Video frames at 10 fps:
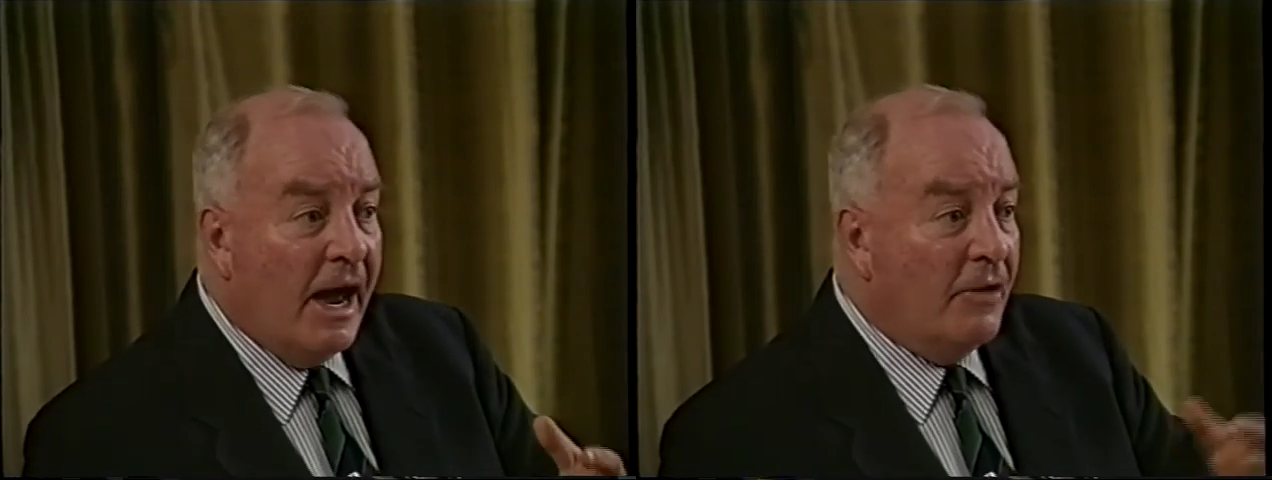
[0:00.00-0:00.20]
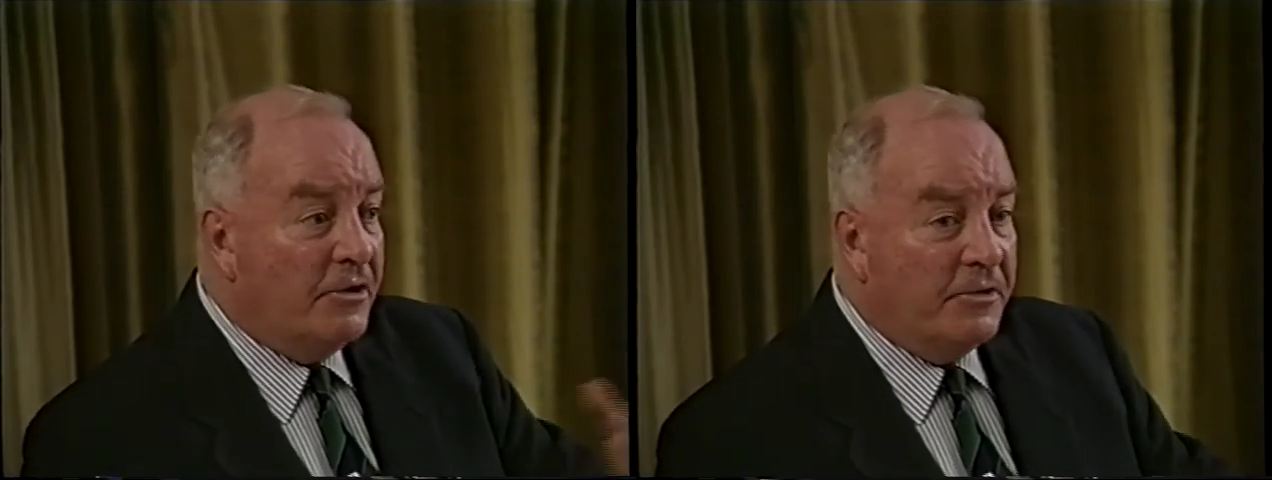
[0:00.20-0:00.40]

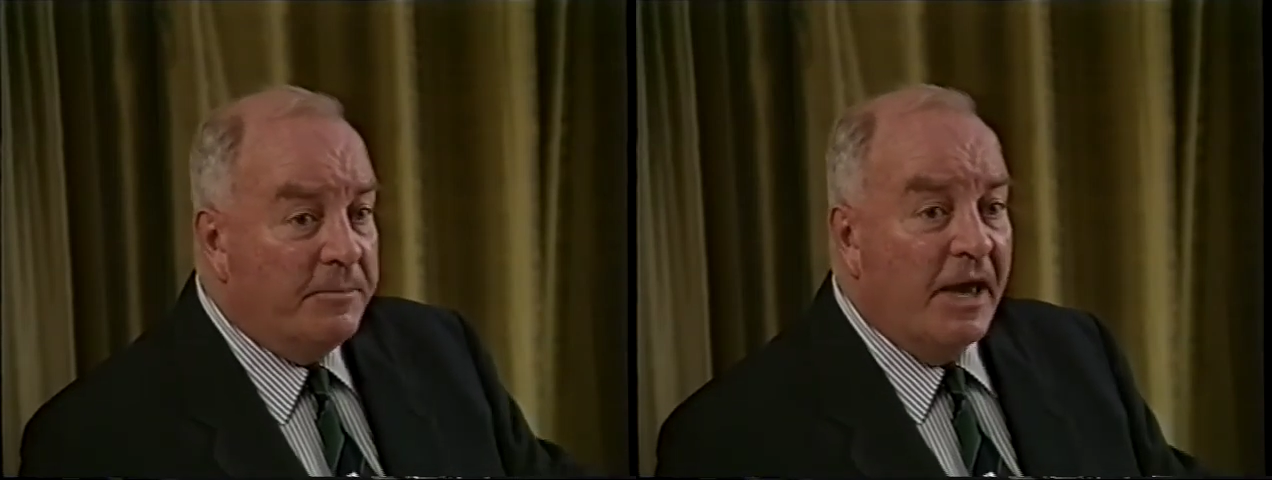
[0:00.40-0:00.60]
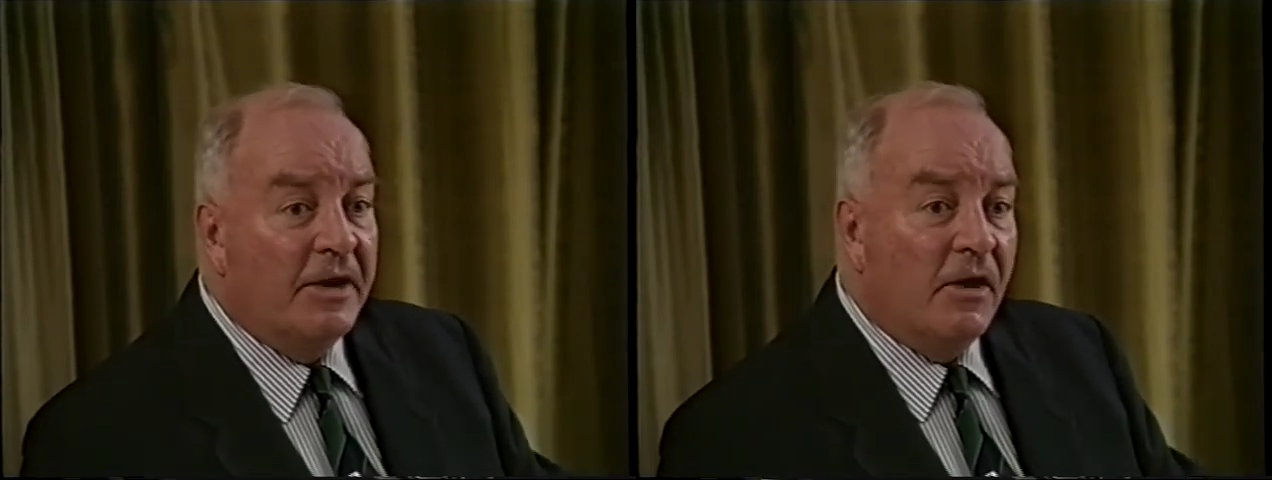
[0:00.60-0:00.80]
how to
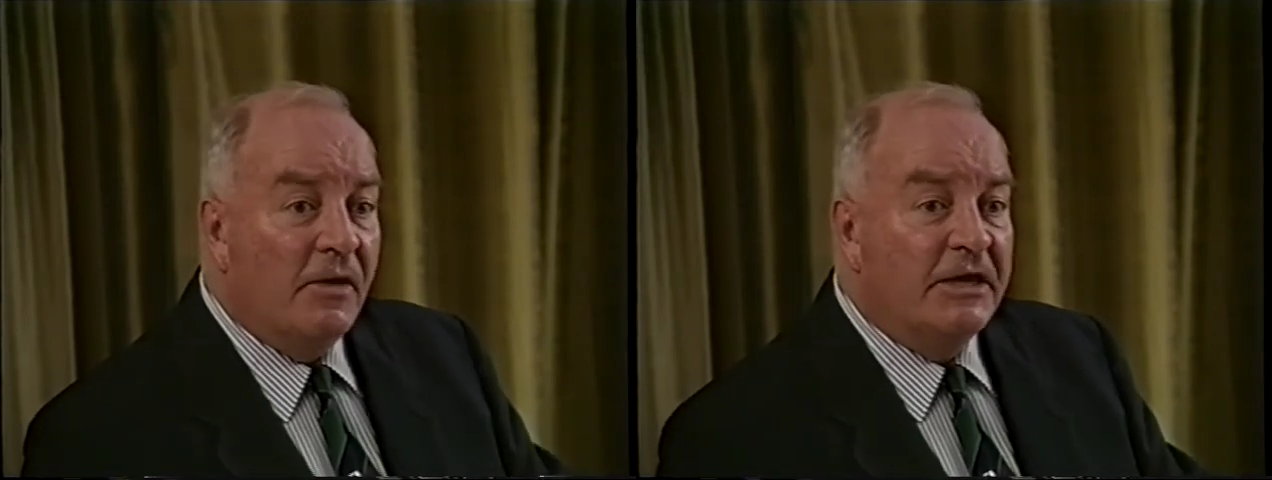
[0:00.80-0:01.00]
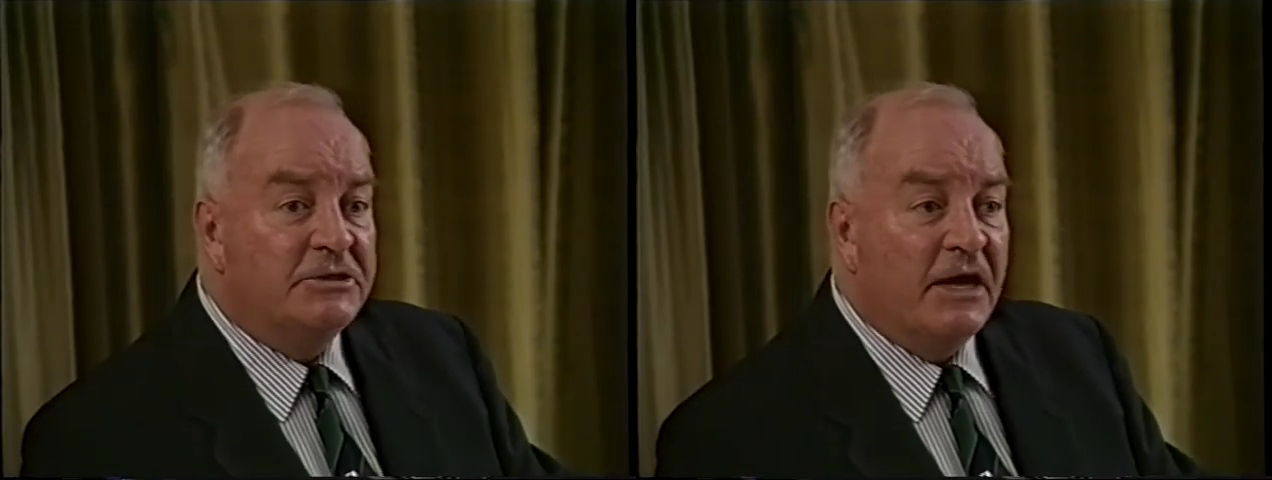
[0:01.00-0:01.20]
depend
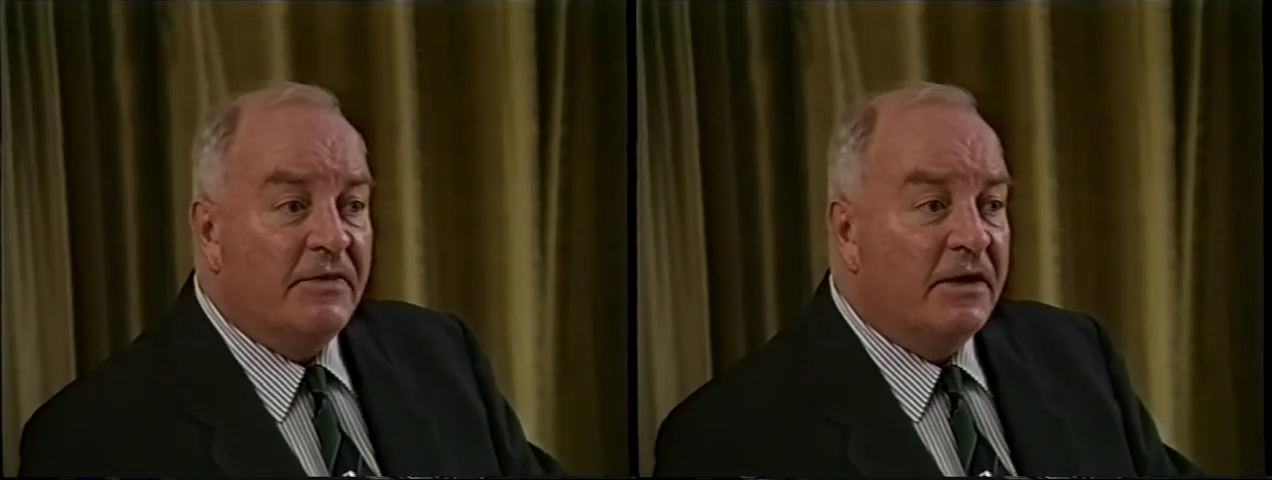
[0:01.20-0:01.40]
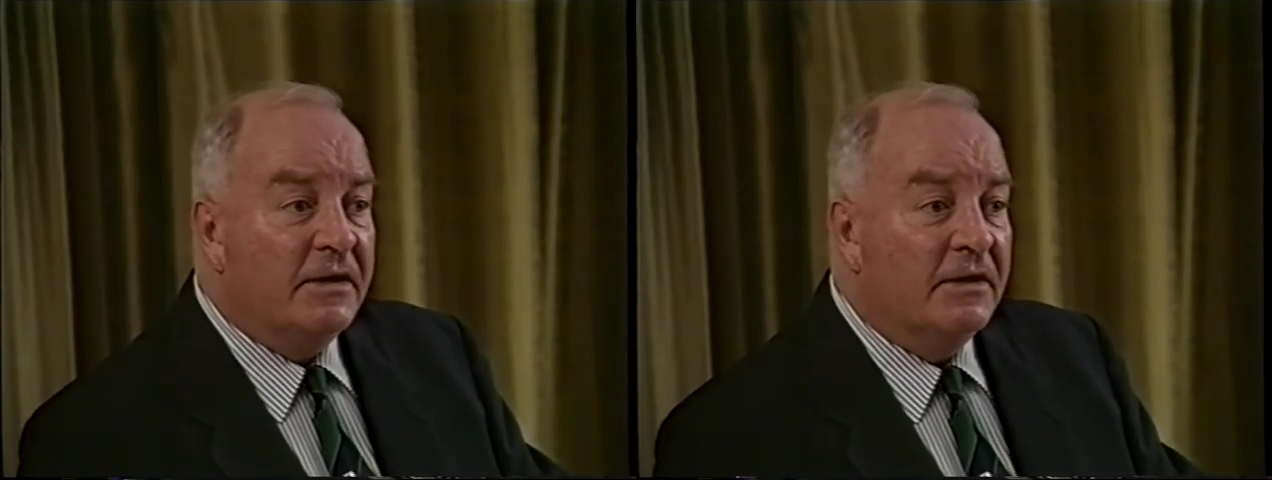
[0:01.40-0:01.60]
on each
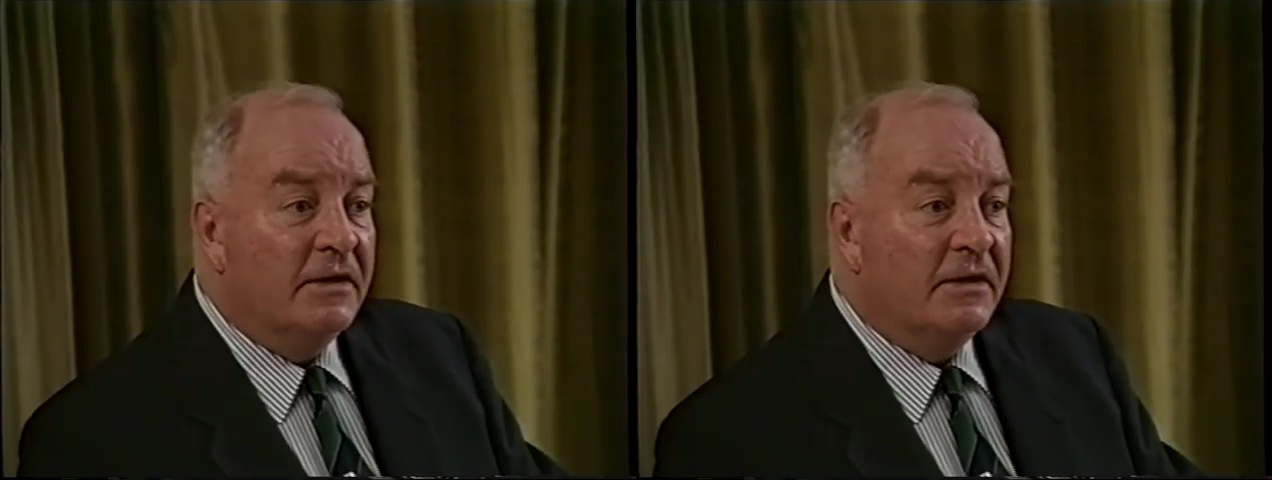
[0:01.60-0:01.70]
other.